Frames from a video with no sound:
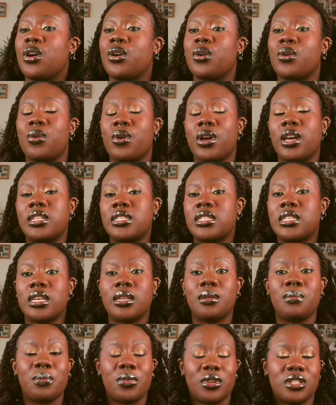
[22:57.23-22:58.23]

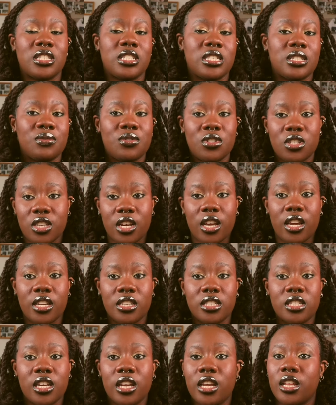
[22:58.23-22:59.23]
creating positive
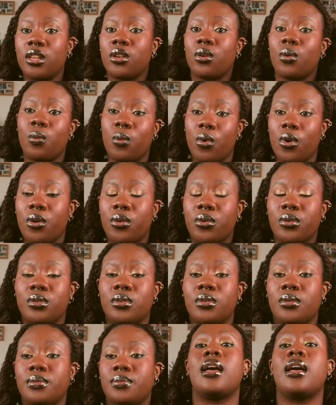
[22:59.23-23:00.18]
change in the world.